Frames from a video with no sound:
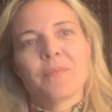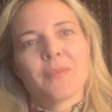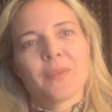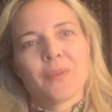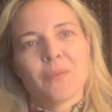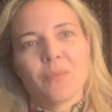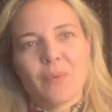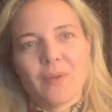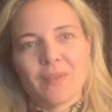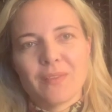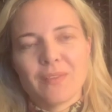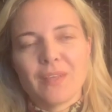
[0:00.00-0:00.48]

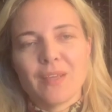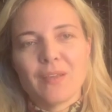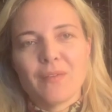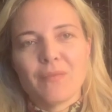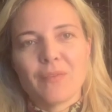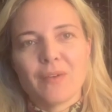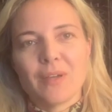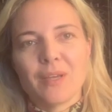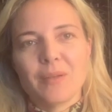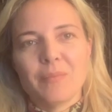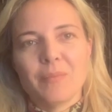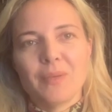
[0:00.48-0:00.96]
what they
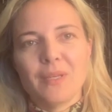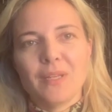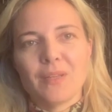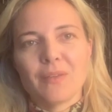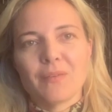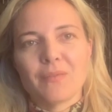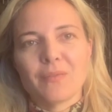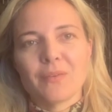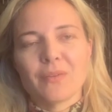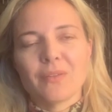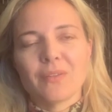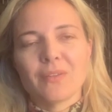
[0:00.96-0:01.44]
find
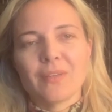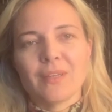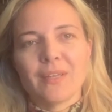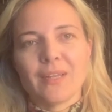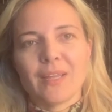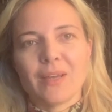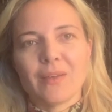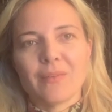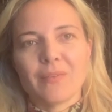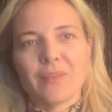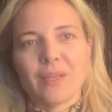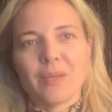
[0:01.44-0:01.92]
meaningful and
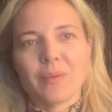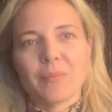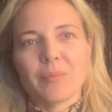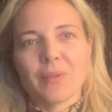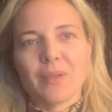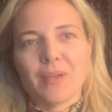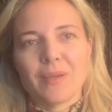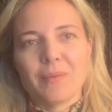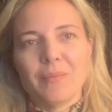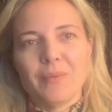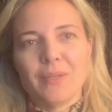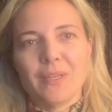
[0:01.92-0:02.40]
how they
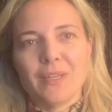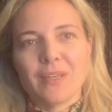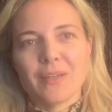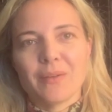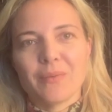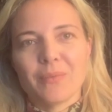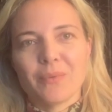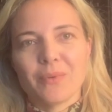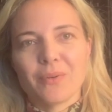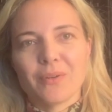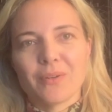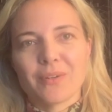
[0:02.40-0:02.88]
apply meaning
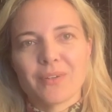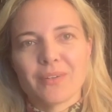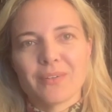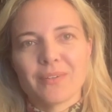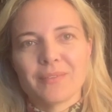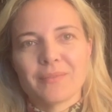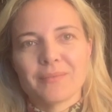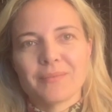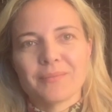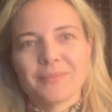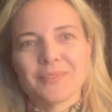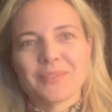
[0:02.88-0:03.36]
at work.
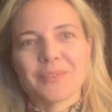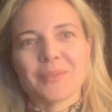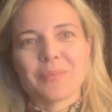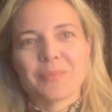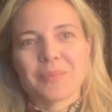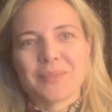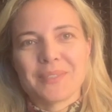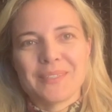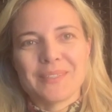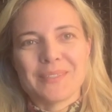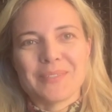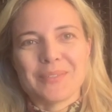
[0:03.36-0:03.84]
So
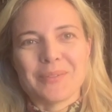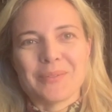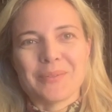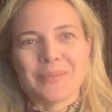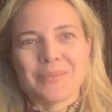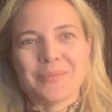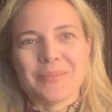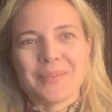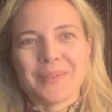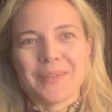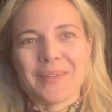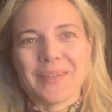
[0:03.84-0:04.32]
please do
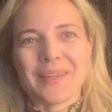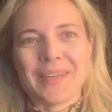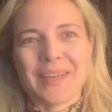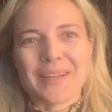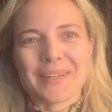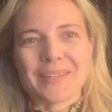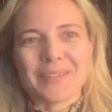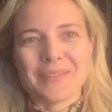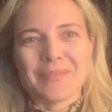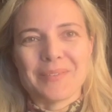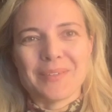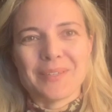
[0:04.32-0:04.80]

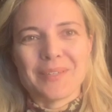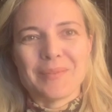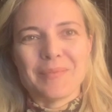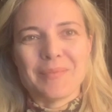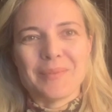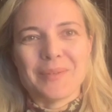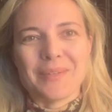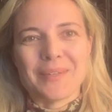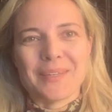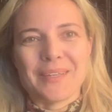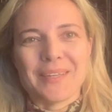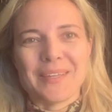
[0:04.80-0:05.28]
actively
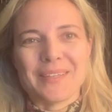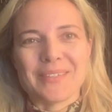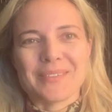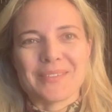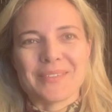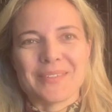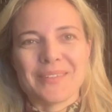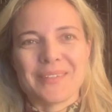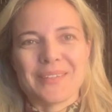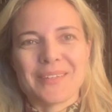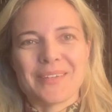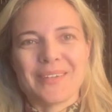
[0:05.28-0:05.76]
communicate
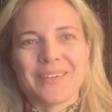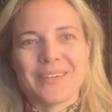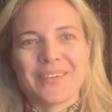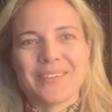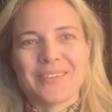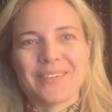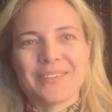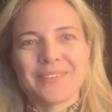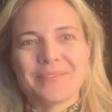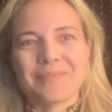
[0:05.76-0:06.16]
during the call.